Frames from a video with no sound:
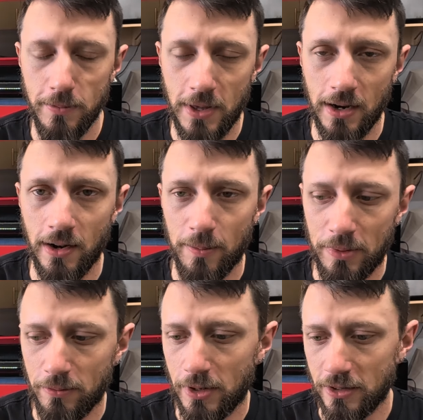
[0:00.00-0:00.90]
get it up
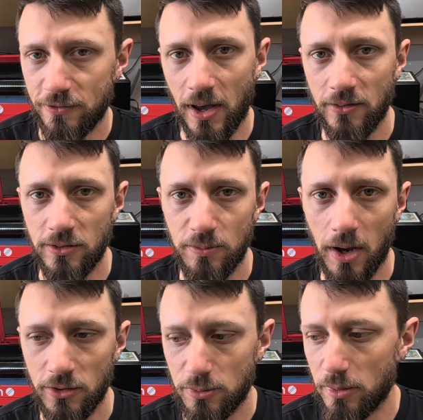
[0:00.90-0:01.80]
and running as fast as
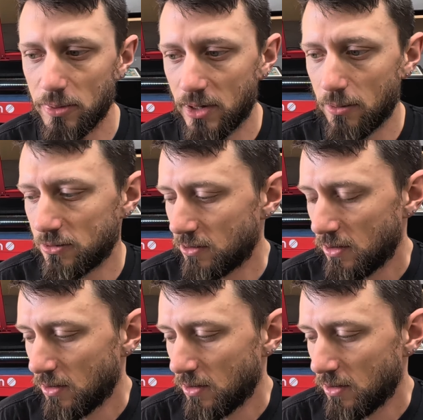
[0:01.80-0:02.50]
possible, but that was